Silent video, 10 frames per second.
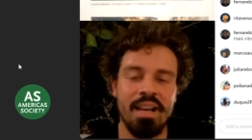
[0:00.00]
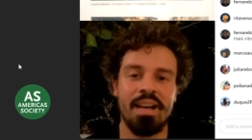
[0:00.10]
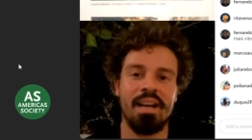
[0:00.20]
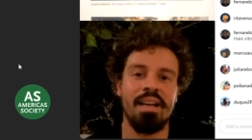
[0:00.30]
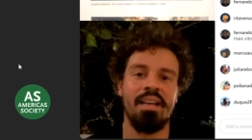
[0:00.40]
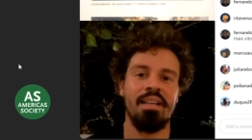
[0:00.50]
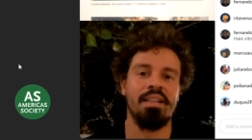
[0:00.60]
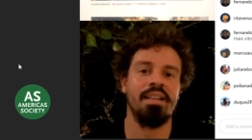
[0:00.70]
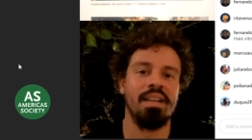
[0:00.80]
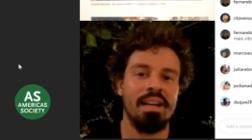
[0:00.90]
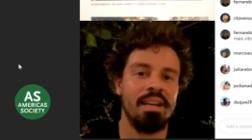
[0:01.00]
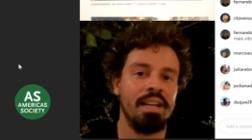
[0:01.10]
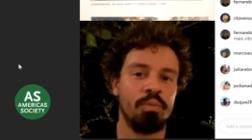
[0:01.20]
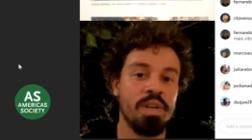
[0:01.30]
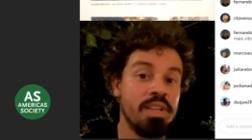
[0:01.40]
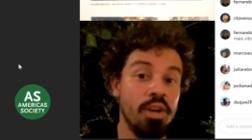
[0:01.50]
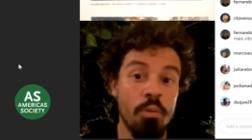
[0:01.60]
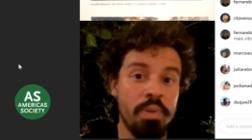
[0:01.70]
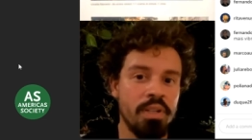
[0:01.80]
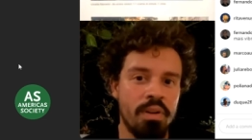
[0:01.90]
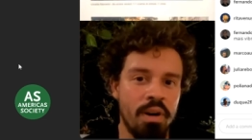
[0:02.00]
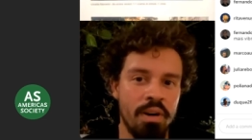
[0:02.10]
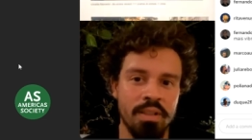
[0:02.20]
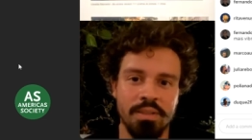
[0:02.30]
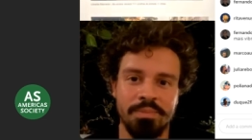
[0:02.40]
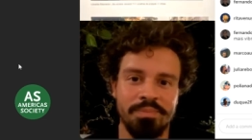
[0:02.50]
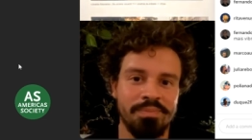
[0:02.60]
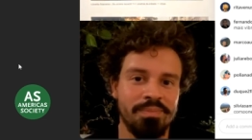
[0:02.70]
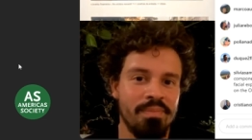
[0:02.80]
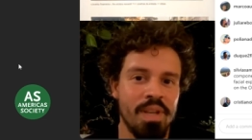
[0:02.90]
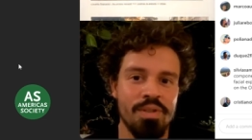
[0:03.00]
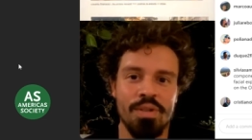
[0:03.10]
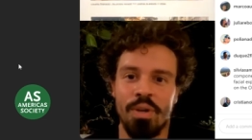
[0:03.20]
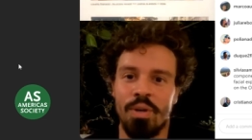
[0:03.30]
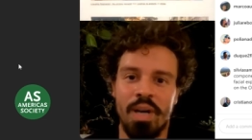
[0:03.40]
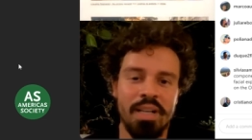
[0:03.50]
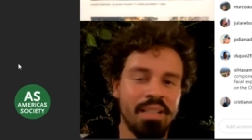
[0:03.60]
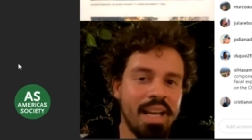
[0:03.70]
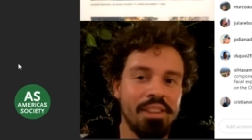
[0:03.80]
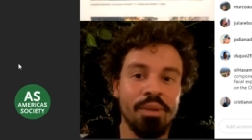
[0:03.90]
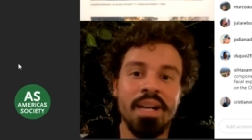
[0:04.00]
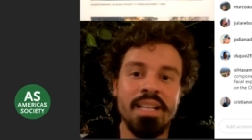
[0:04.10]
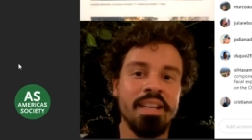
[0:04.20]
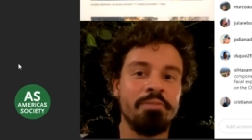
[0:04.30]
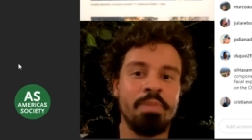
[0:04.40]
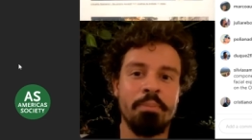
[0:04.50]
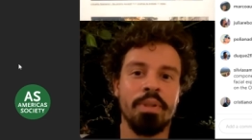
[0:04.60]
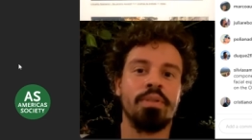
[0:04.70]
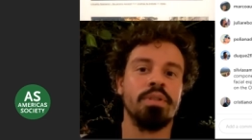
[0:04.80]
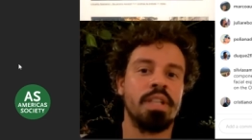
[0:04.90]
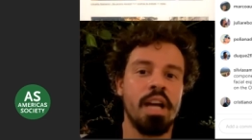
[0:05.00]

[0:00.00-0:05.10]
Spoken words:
It was an open call, so I had no idea if people could